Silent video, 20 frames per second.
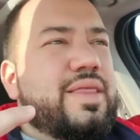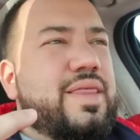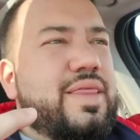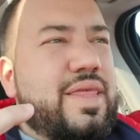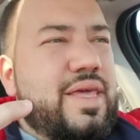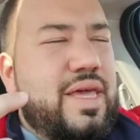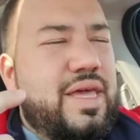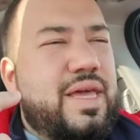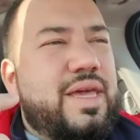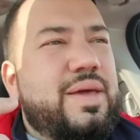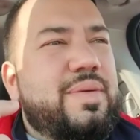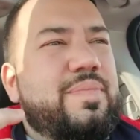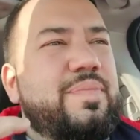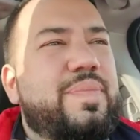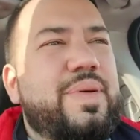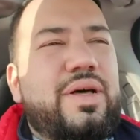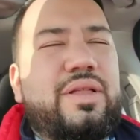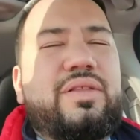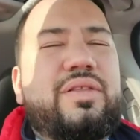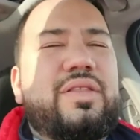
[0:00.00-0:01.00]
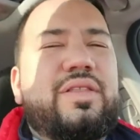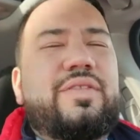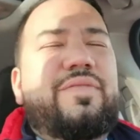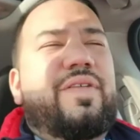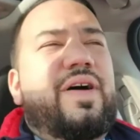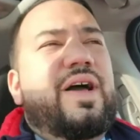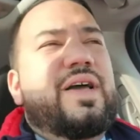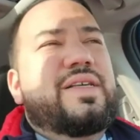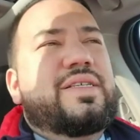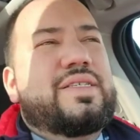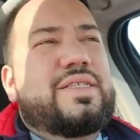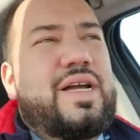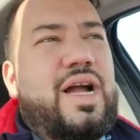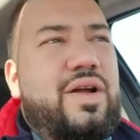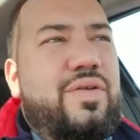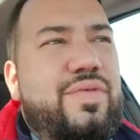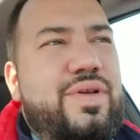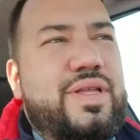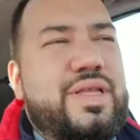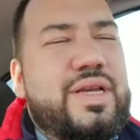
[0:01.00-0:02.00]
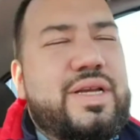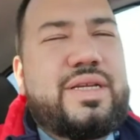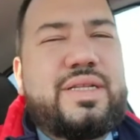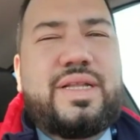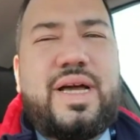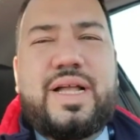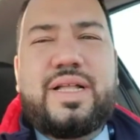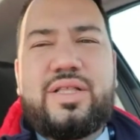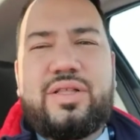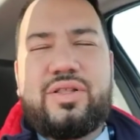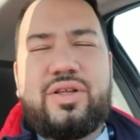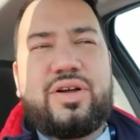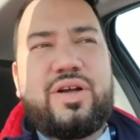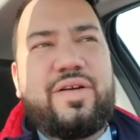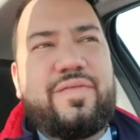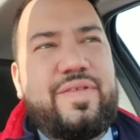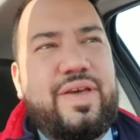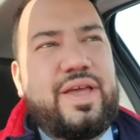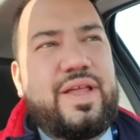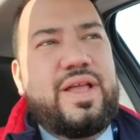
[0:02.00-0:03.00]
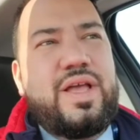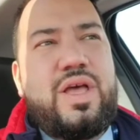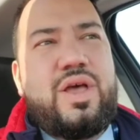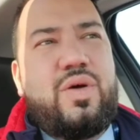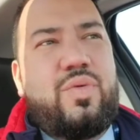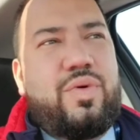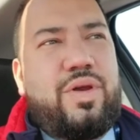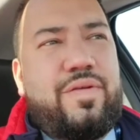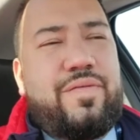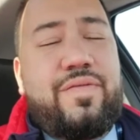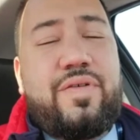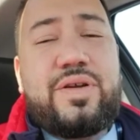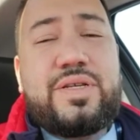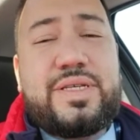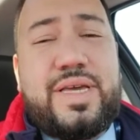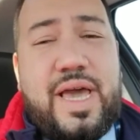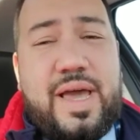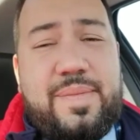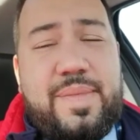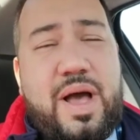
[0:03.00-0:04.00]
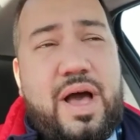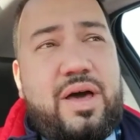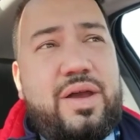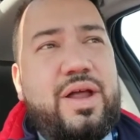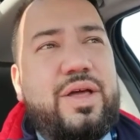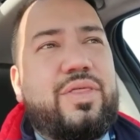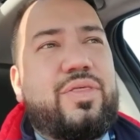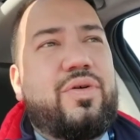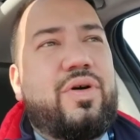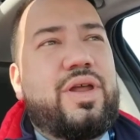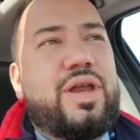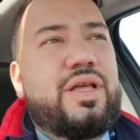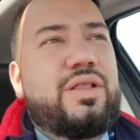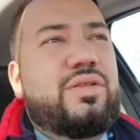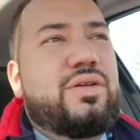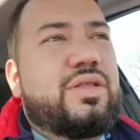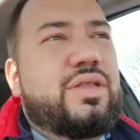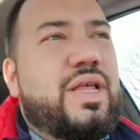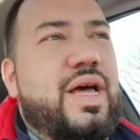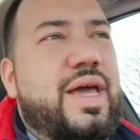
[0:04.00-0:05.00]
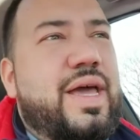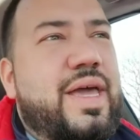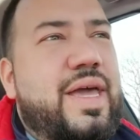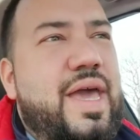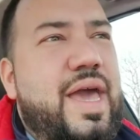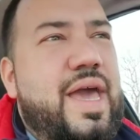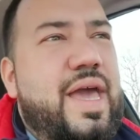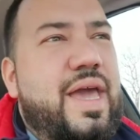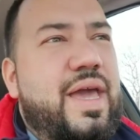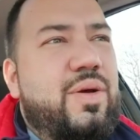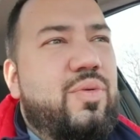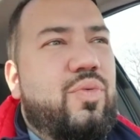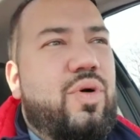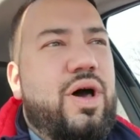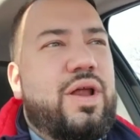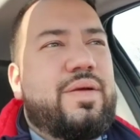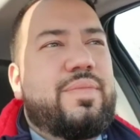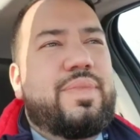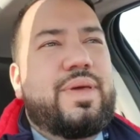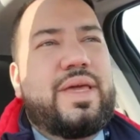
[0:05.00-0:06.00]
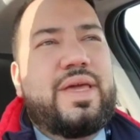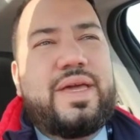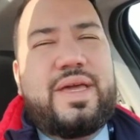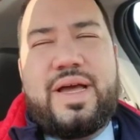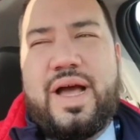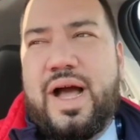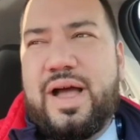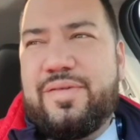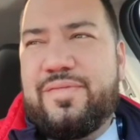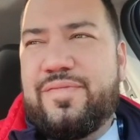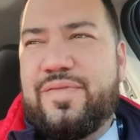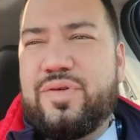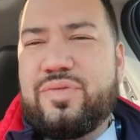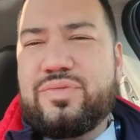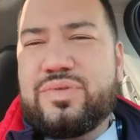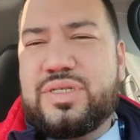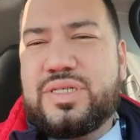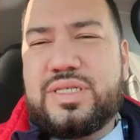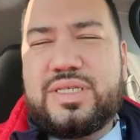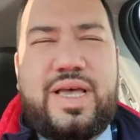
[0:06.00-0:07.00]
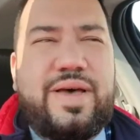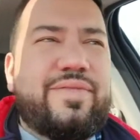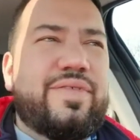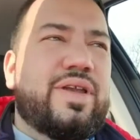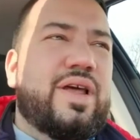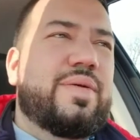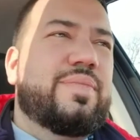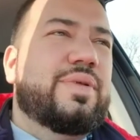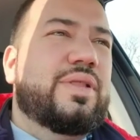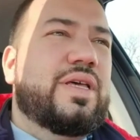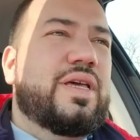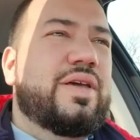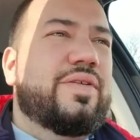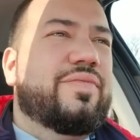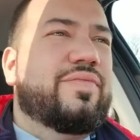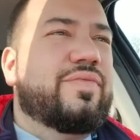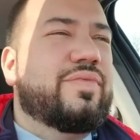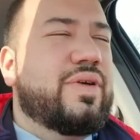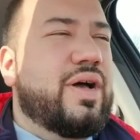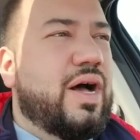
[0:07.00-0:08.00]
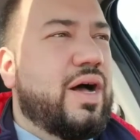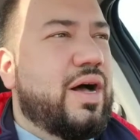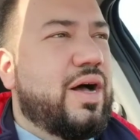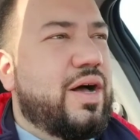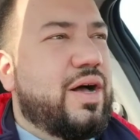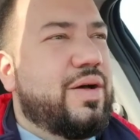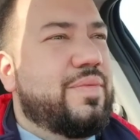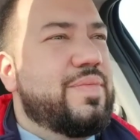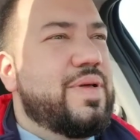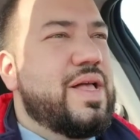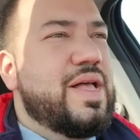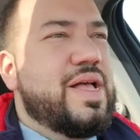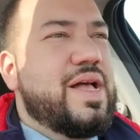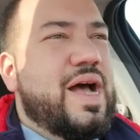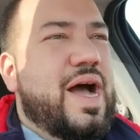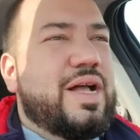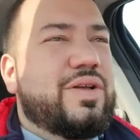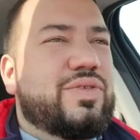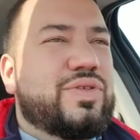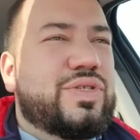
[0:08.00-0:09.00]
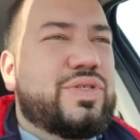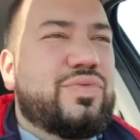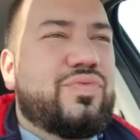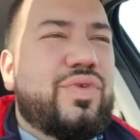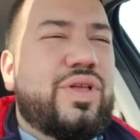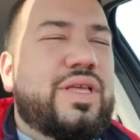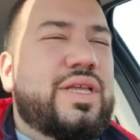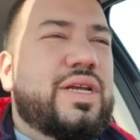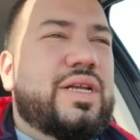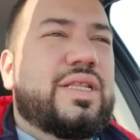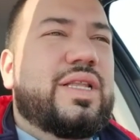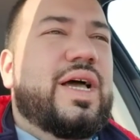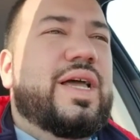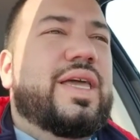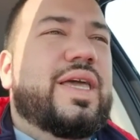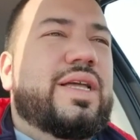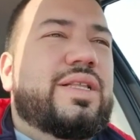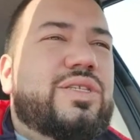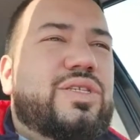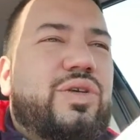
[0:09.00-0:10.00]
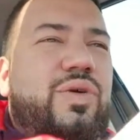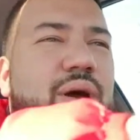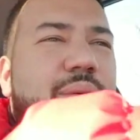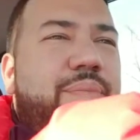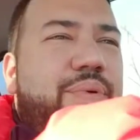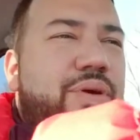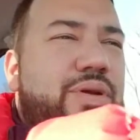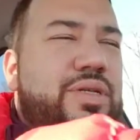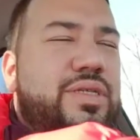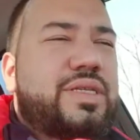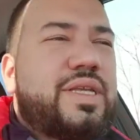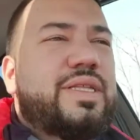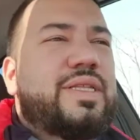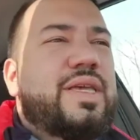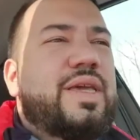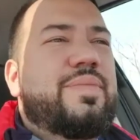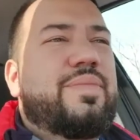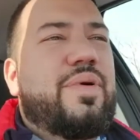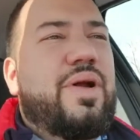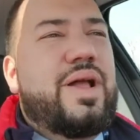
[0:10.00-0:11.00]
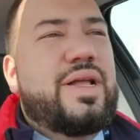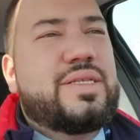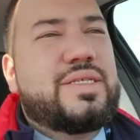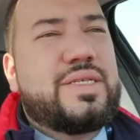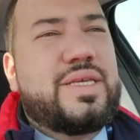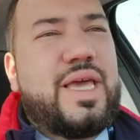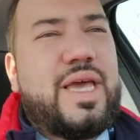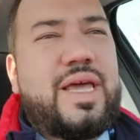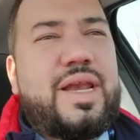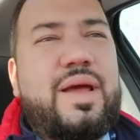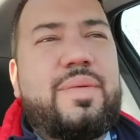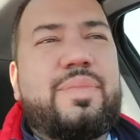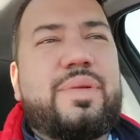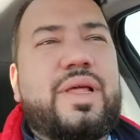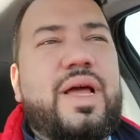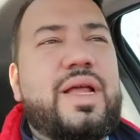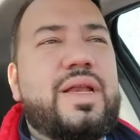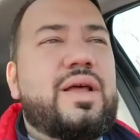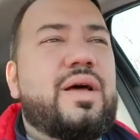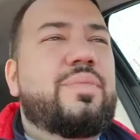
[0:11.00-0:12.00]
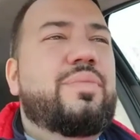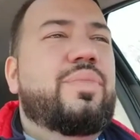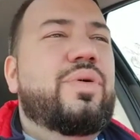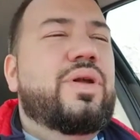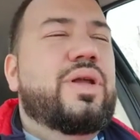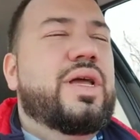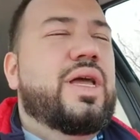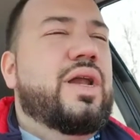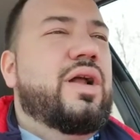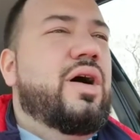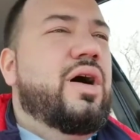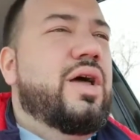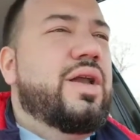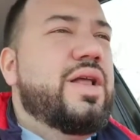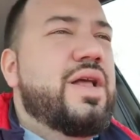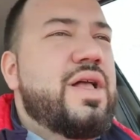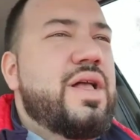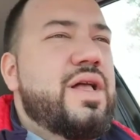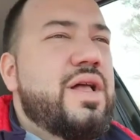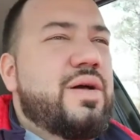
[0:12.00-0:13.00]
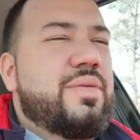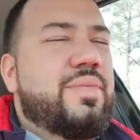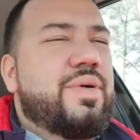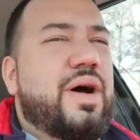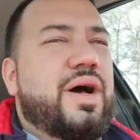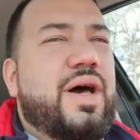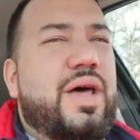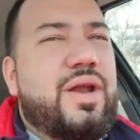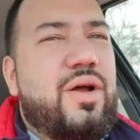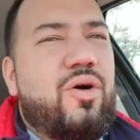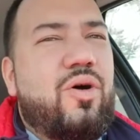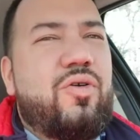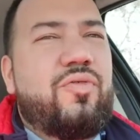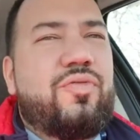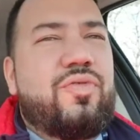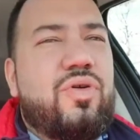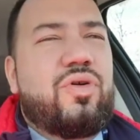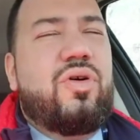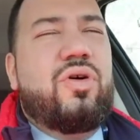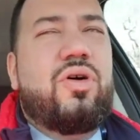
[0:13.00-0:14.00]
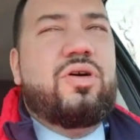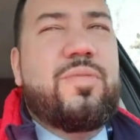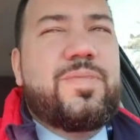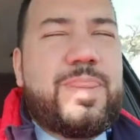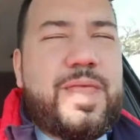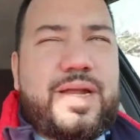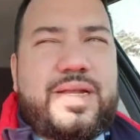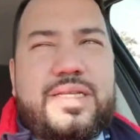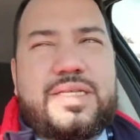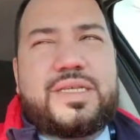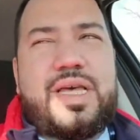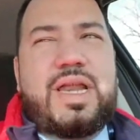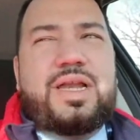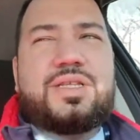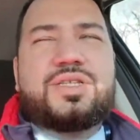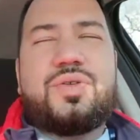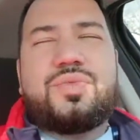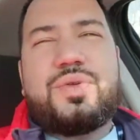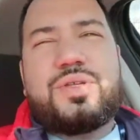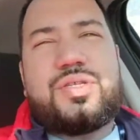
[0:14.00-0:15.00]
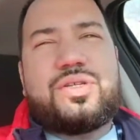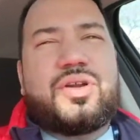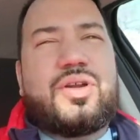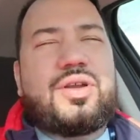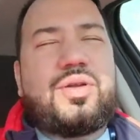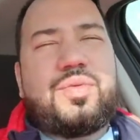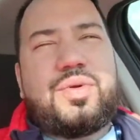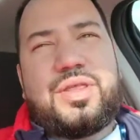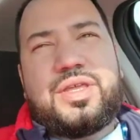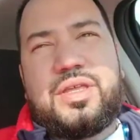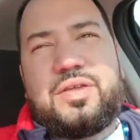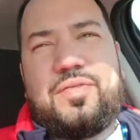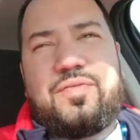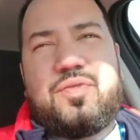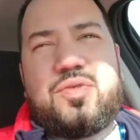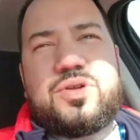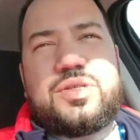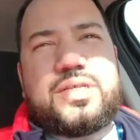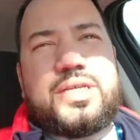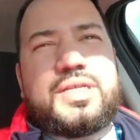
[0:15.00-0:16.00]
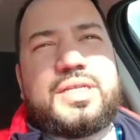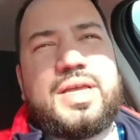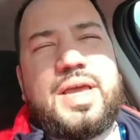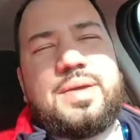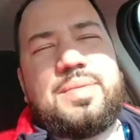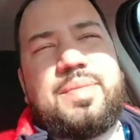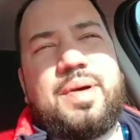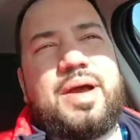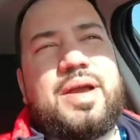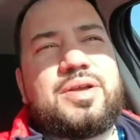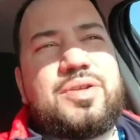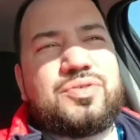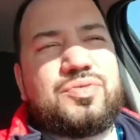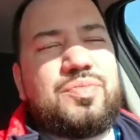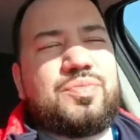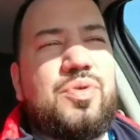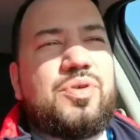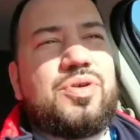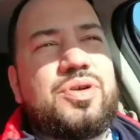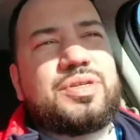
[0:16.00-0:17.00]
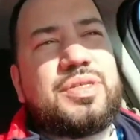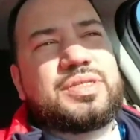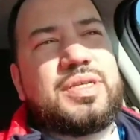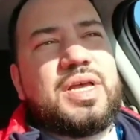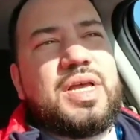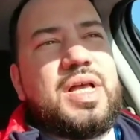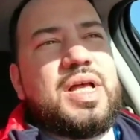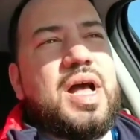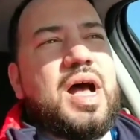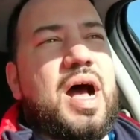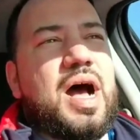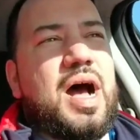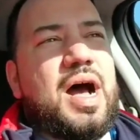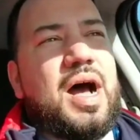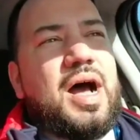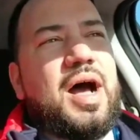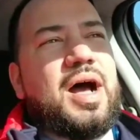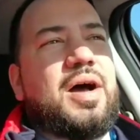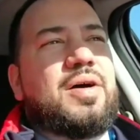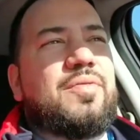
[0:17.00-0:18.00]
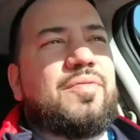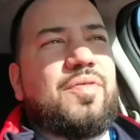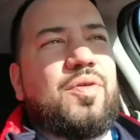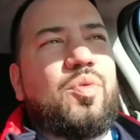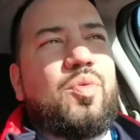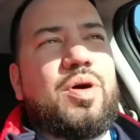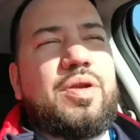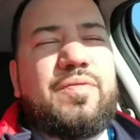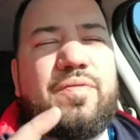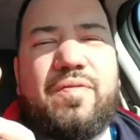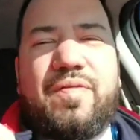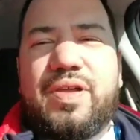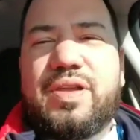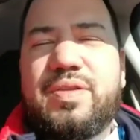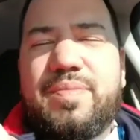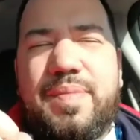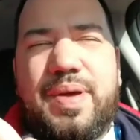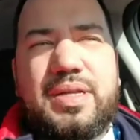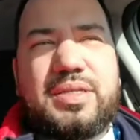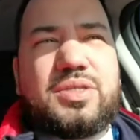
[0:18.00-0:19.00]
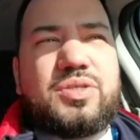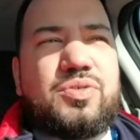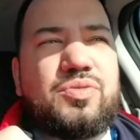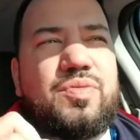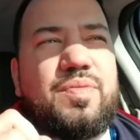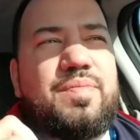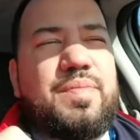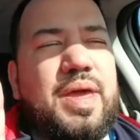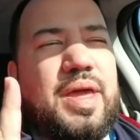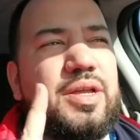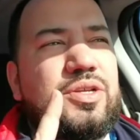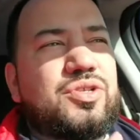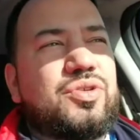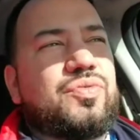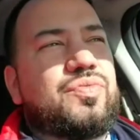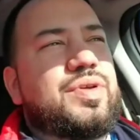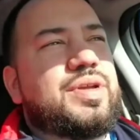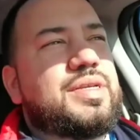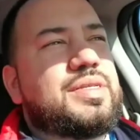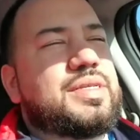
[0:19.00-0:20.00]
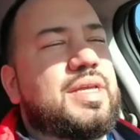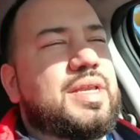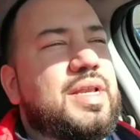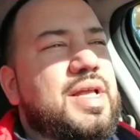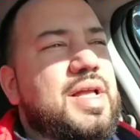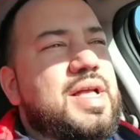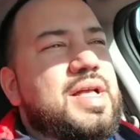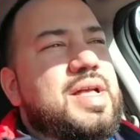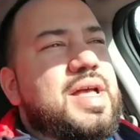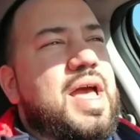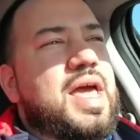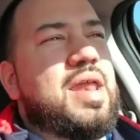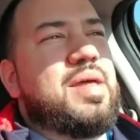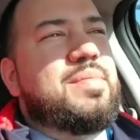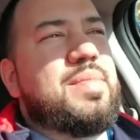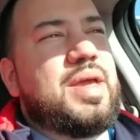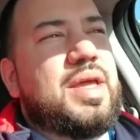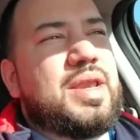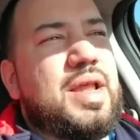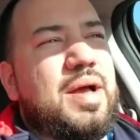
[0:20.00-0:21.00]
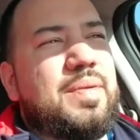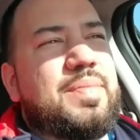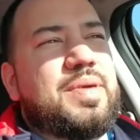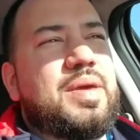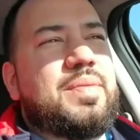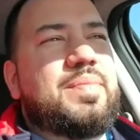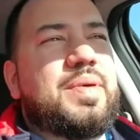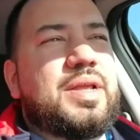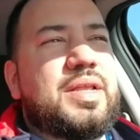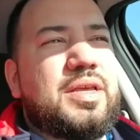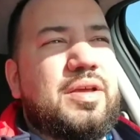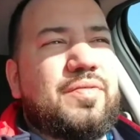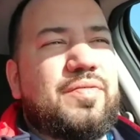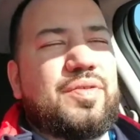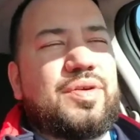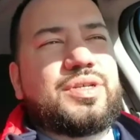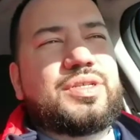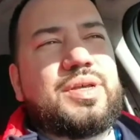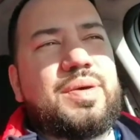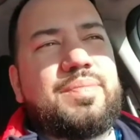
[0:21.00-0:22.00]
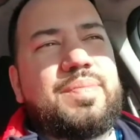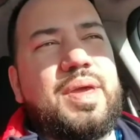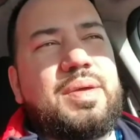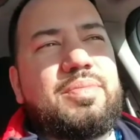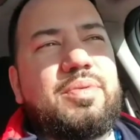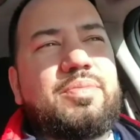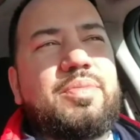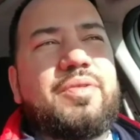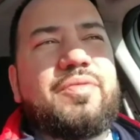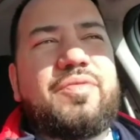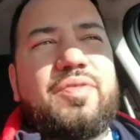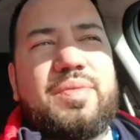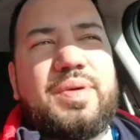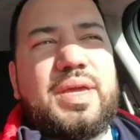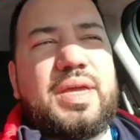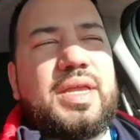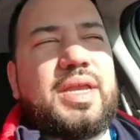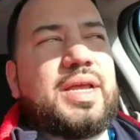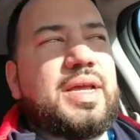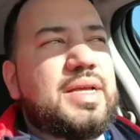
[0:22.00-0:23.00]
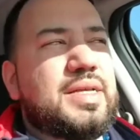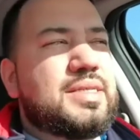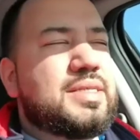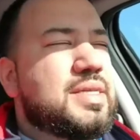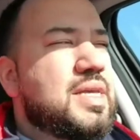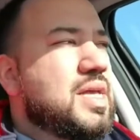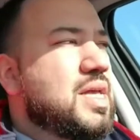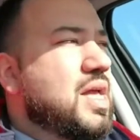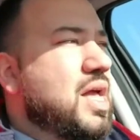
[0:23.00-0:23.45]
The build of the device, I really didn't like the look of it. When it first came out, I thought it looked like a wannabe iPhone 7, I believe. I just really didn't like it, so I purchased a D brand skin. I planned on putting it on, but overall, I decided to return it within the 14-day buyer's remorse for one fundamental major reason. And it may not be a big deal for some people, but for me it is.